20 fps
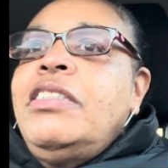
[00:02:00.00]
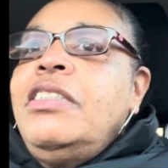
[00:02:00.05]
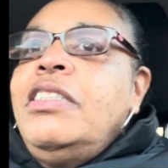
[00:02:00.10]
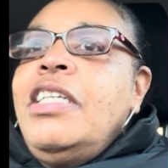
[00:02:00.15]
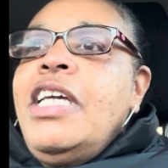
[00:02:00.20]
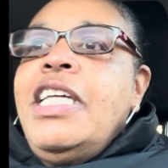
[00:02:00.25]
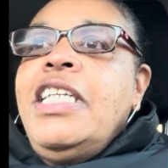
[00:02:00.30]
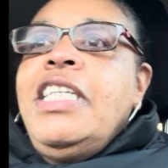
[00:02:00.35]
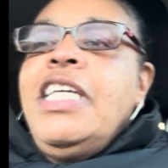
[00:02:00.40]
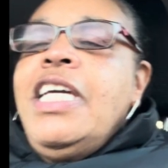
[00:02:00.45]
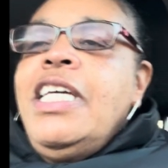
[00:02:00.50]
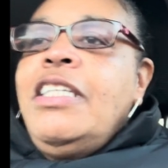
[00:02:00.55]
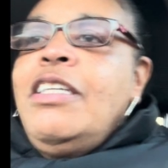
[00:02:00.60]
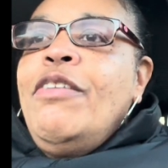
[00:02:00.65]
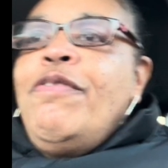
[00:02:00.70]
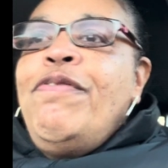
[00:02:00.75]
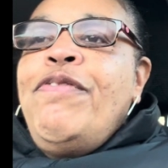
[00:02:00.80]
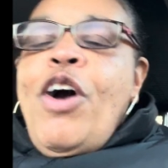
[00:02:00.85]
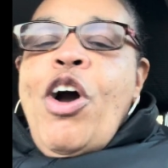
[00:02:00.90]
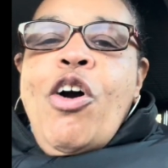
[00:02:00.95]
and then the
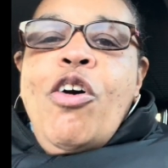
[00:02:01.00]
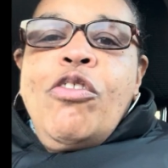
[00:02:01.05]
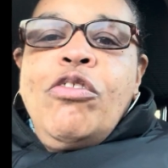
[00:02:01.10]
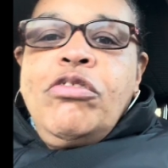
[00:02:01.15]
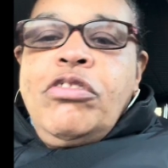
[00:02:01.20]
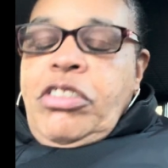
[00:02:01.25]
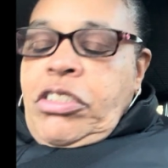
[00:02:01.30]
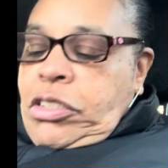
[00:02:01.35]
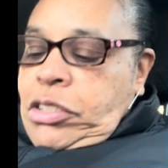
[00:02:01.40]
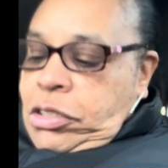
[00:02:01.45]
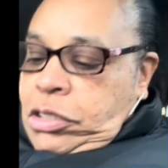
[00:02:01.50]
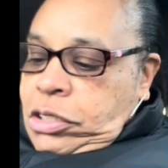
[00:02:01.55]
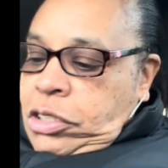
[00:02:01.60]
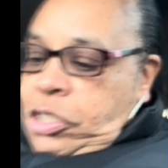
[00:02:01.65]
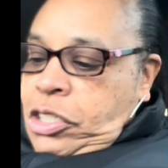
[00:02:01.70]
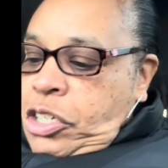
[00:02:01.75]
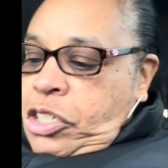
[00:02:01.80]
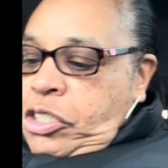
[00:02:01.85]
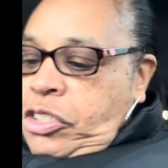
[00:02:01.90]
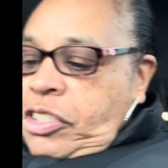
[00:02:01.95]
phone,
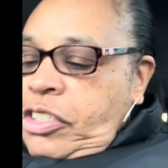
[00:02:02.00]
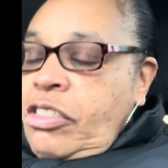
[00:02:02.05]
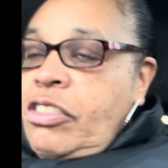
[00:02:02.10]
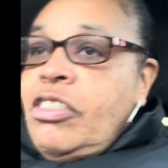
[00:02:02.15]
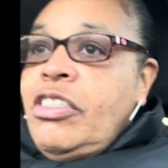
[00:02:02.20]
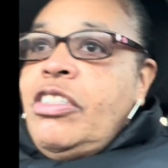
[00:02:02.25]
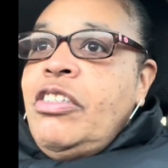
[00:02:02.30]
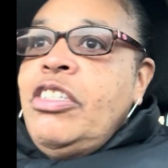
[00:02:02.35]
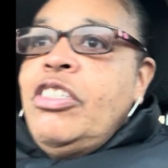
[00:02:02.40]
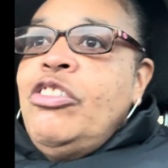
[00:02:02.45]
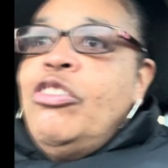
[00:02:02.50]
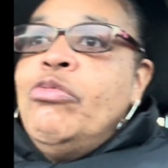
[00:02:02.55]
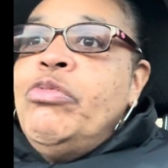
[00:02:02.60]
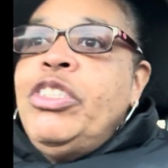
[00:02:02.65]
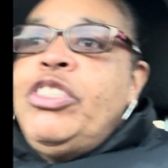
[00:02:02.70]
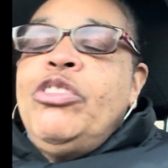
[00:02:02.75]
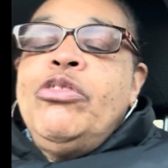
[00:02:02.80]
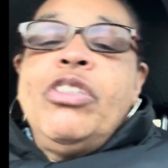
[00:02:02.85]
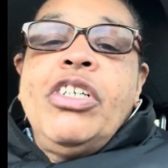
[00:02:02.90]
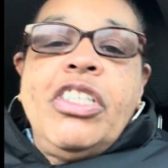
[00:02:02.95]
you were
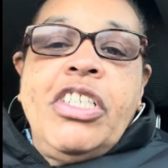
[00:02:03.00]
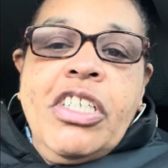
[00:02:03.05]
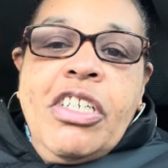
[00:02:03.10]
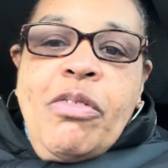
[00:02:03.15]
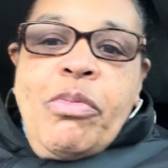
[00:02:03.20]
doing good